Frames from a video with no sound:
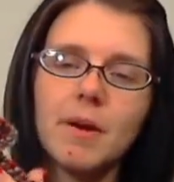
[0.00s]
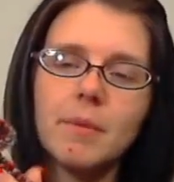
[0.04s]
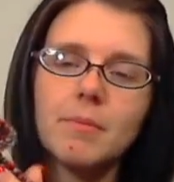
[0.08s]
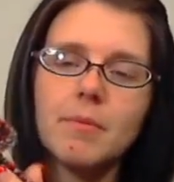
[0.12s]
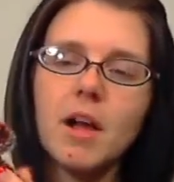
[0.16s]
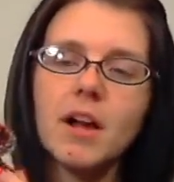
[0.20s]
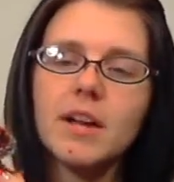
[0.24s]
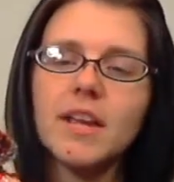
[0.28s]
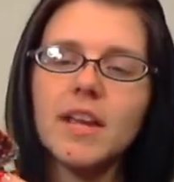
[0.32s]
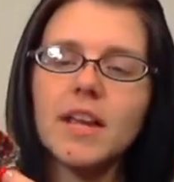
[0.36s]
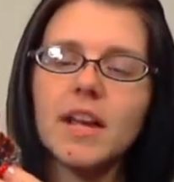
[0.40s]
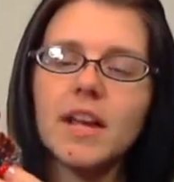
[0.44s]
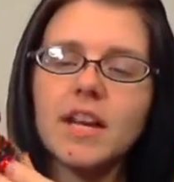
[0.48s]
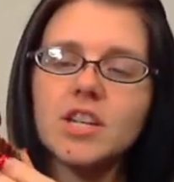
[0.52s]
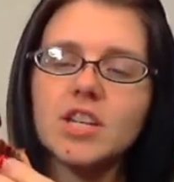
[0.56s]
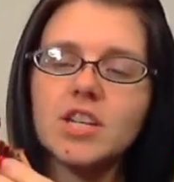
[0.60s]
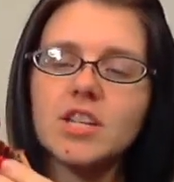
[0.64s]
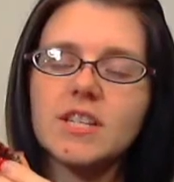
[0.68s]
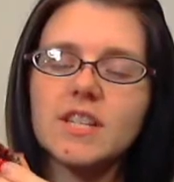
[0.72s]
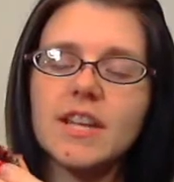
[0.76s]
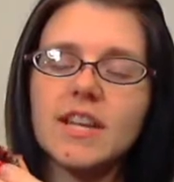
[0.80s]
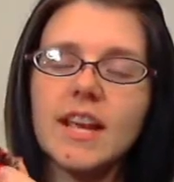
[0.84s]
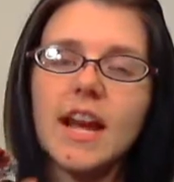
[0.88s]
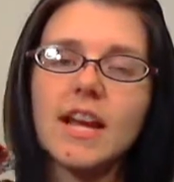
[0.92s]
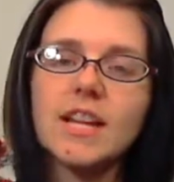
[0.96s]
By blocking, I
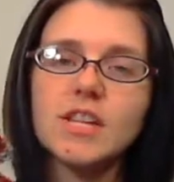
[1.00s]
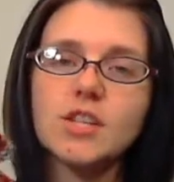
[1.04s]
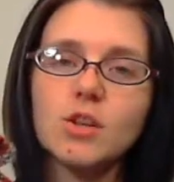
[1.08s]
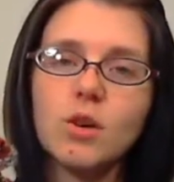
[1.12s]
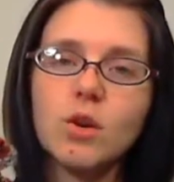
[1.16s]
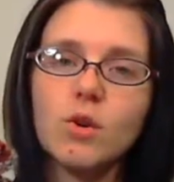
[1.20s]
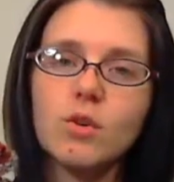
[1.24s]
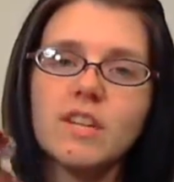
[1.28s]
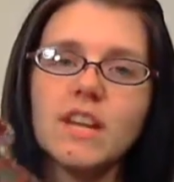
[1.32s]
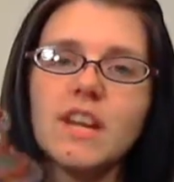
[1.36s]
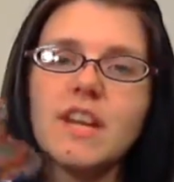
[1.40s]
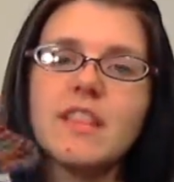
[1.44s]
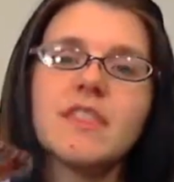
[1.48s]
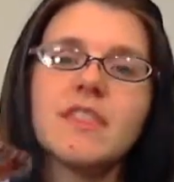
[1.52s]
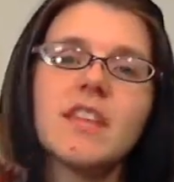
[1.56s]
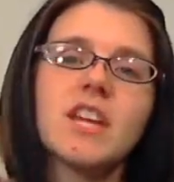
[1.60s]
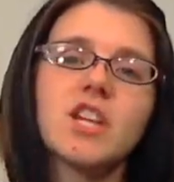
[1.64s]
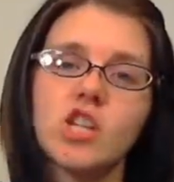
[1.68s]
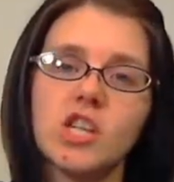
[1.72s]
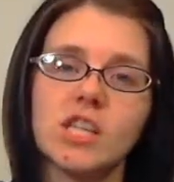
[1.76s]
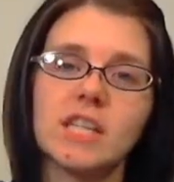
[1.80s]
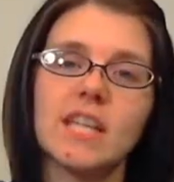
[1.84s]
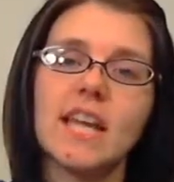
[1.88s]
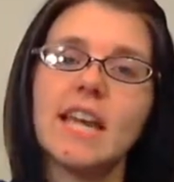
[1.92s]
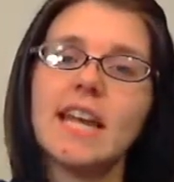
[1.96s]
should say, I soaked it and
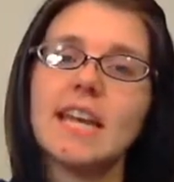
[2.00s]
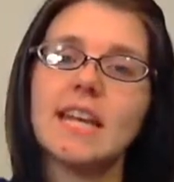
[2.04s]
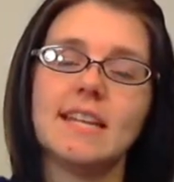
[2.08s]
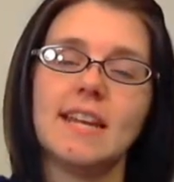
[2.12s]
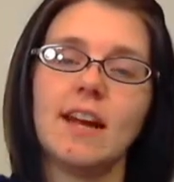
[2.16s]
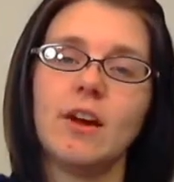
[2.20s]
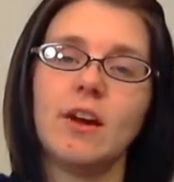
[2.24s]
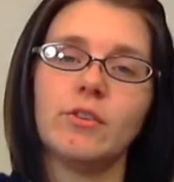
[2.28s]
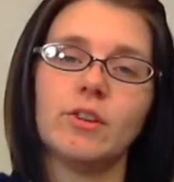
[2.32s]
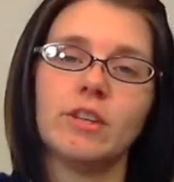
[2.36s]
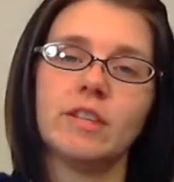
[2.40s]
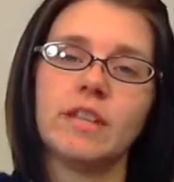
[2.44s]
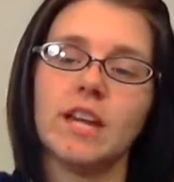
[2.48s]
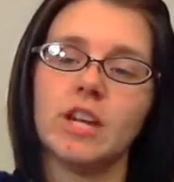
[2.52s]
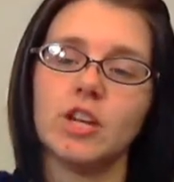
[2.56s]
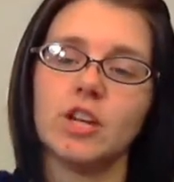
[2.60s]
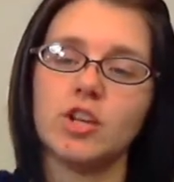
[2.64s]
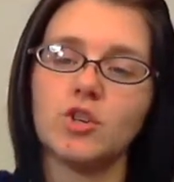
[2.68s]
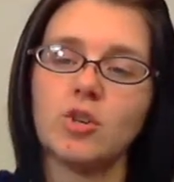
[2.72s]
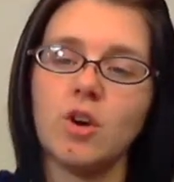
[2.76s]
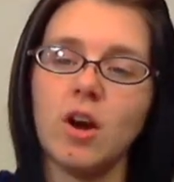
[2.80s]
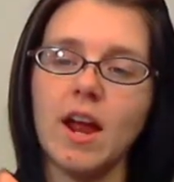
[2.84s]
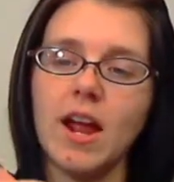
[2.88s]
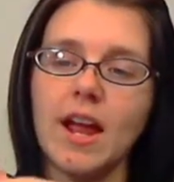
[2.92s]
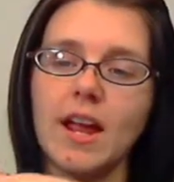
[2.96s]
then just laid it down and let
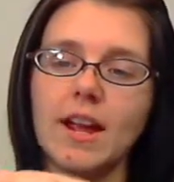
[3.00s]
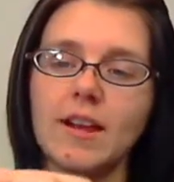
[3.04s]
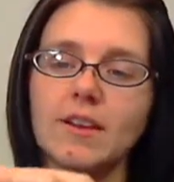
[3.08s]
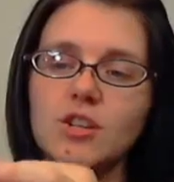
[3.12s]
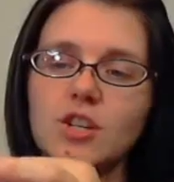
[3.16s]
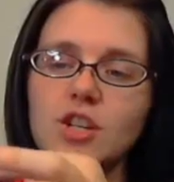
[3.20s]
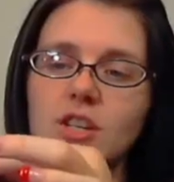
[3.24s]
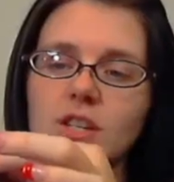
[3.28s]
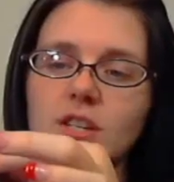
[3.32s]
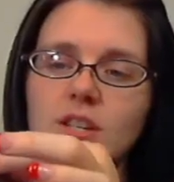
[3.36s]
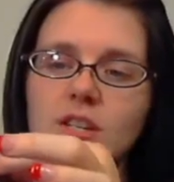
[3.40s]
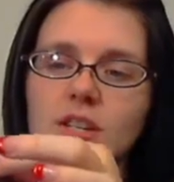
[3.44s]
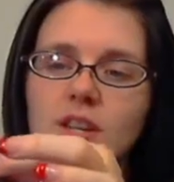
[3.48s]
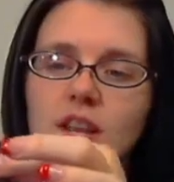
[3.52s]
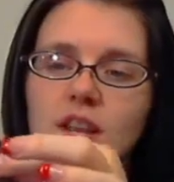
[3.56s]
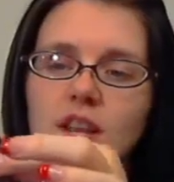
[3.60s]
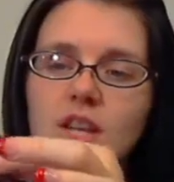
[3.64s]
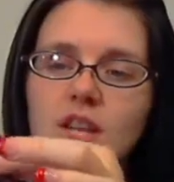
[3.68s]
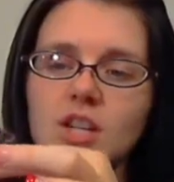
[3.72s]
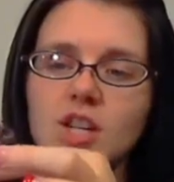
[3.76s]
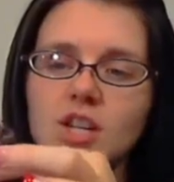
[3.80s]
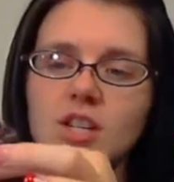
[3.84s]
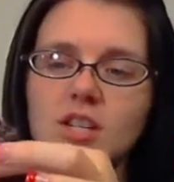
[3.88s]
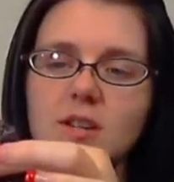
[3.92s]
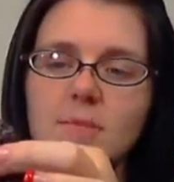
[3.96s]
it dry, just
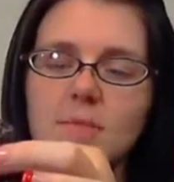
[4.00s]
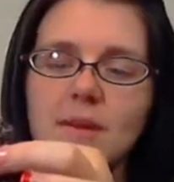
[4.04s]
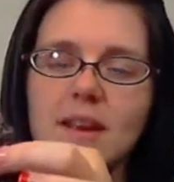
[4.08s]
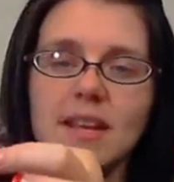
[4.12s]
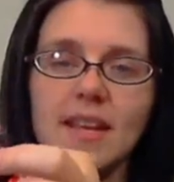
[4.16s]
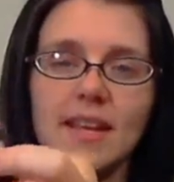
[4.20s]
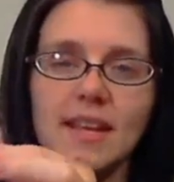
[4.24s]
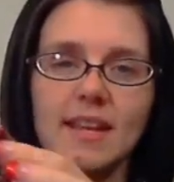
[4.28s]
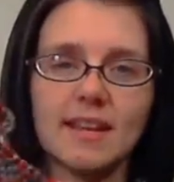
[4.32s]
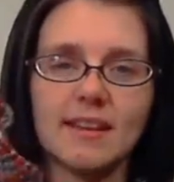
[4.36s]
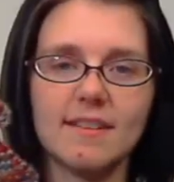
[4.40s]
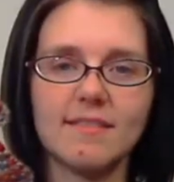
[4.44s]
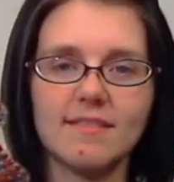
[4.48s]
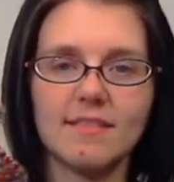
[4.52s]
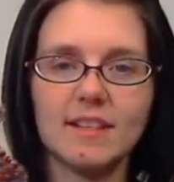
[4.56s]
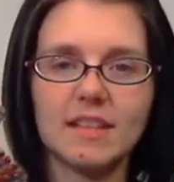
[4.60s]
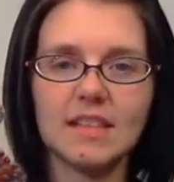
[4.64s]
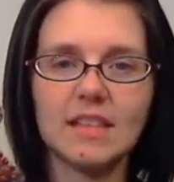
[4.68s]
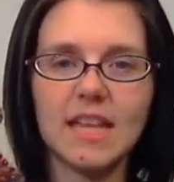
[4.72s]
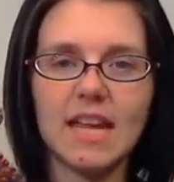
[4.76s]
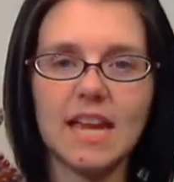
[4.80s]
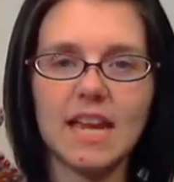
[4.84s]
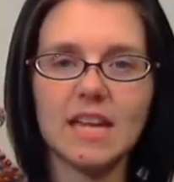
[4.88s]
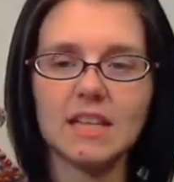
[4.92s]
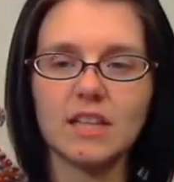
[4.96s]
to make it
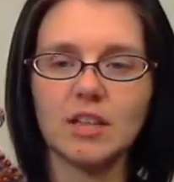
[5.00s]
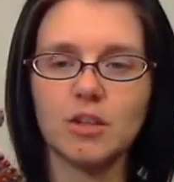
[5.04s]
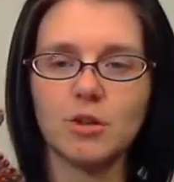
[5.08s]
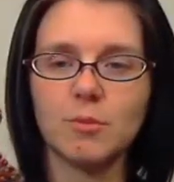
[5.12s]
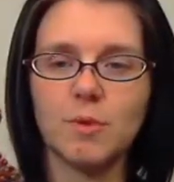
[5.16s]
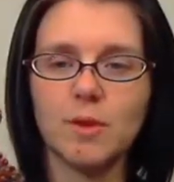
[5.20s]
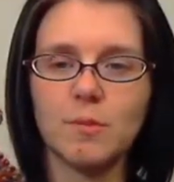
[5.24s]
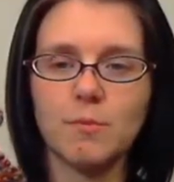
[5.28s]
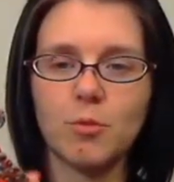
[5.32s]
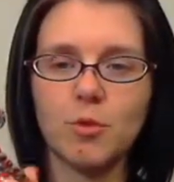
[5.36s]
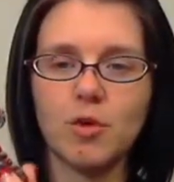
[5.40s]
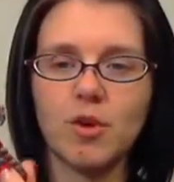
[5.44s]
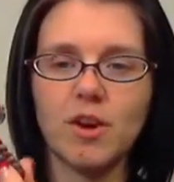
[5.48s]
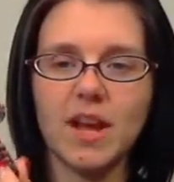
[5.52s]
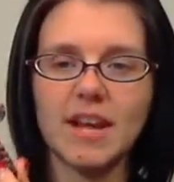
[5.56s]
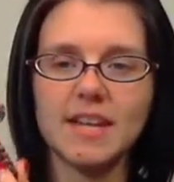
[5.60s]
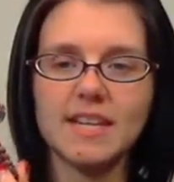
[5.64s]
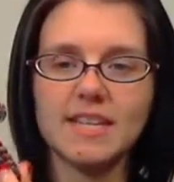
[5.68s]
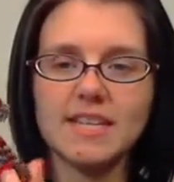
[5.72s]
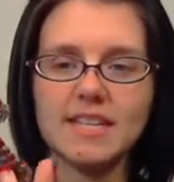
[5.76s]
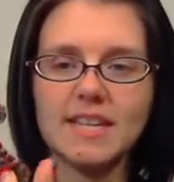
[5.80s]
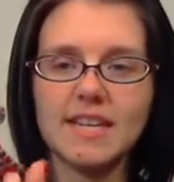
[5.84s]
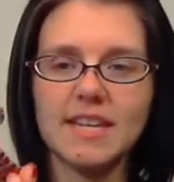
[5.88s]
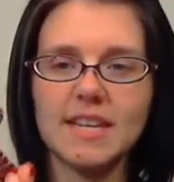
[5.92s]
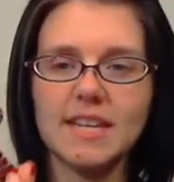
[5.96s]
lay a little bit more
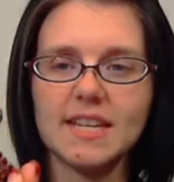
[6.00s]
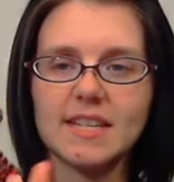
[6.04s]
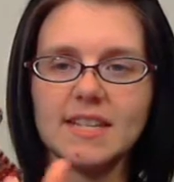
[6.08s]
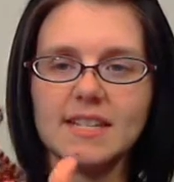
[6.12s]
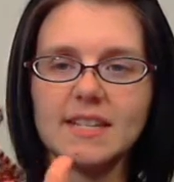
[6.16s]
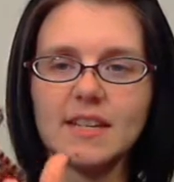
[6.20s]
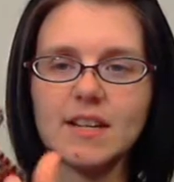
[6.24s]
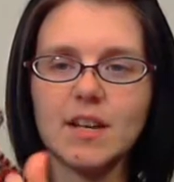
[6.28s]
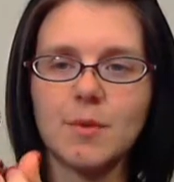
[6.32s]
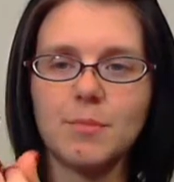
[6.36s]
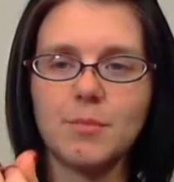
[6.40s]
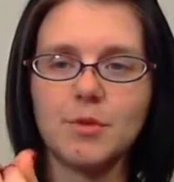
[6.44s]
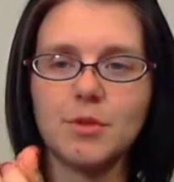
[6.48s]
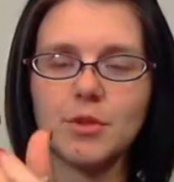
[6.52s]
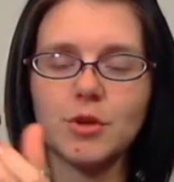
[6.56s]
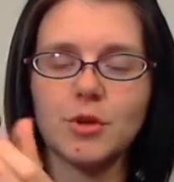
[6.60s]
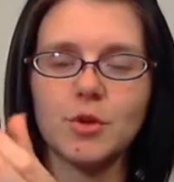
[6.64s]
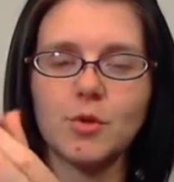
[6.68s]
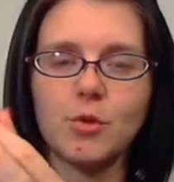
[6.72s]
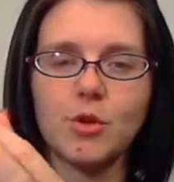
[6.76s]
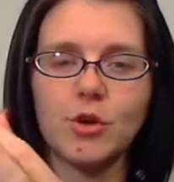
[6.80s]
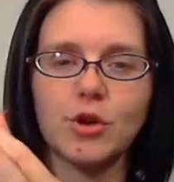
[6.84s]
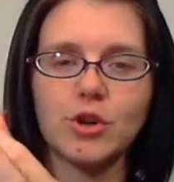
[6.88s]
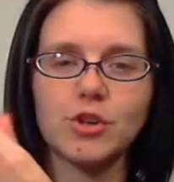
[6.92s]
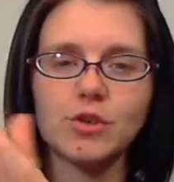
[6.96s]
nicely, because a couple of the
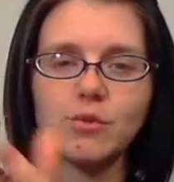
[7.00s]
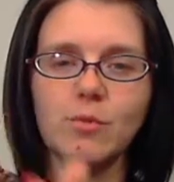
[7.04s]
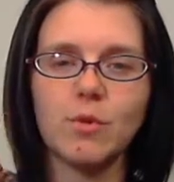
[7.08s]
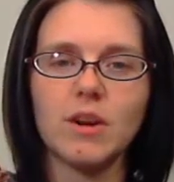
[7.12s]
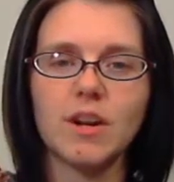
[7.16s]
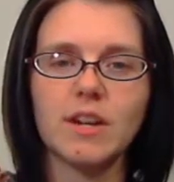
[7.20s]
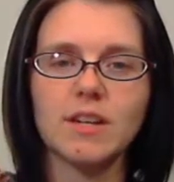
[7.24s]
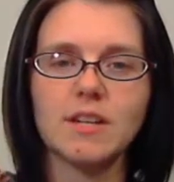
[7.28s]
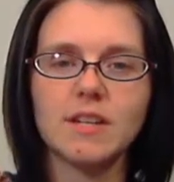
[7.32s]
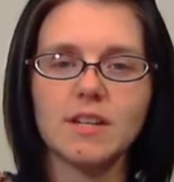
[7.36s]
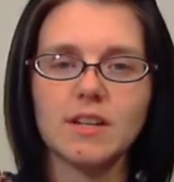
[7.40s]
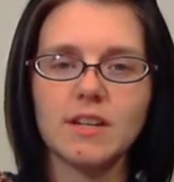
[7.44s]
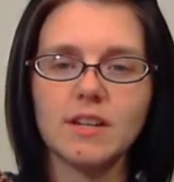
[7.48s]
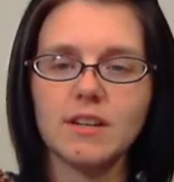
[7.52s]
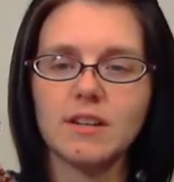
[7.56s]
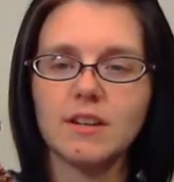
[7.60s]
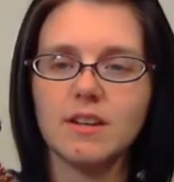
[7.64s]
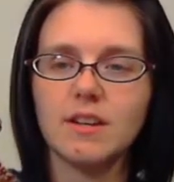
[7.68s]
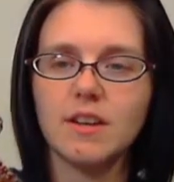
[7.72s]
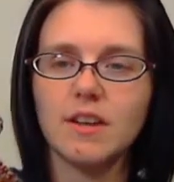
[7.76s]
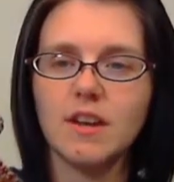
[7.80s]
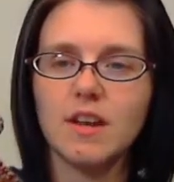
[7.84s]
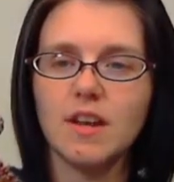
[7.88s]
corners wanted to